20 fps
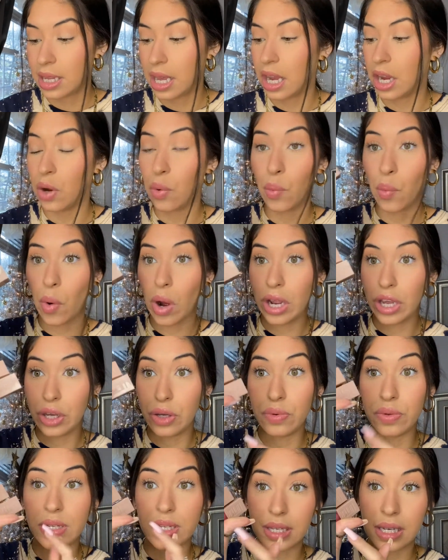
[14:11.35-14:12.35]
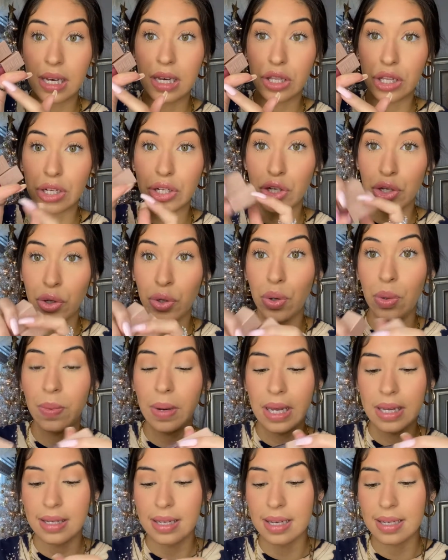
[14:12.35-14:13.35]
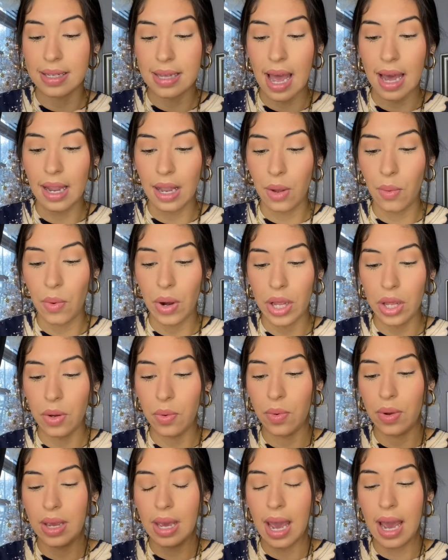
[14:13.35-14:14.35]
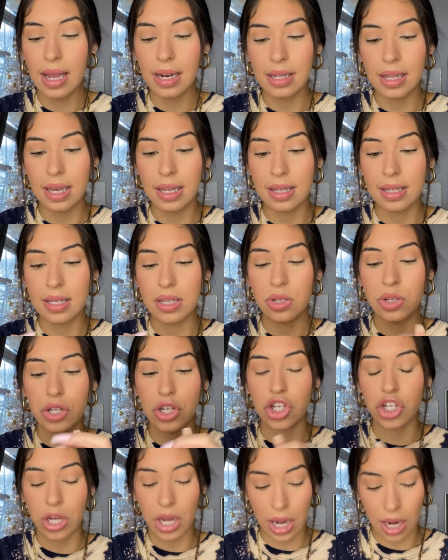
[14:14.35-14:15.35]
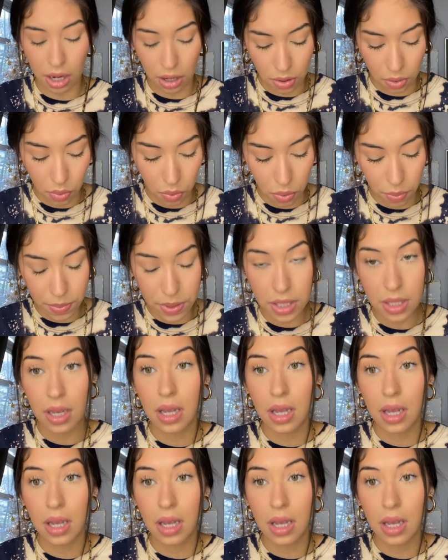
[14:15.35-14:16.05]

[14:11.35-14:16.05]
Like, what you see in the tube is exactly what you get. Like, this is the shade, oops,